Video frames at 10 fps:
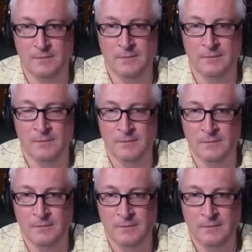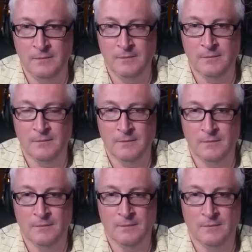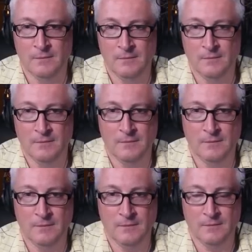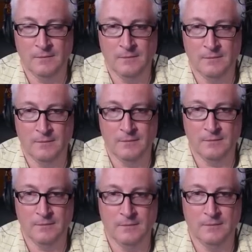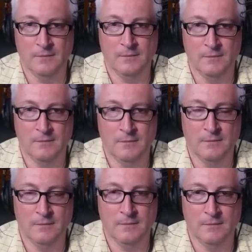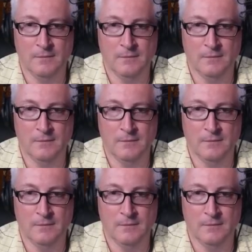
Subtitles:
(not speaking)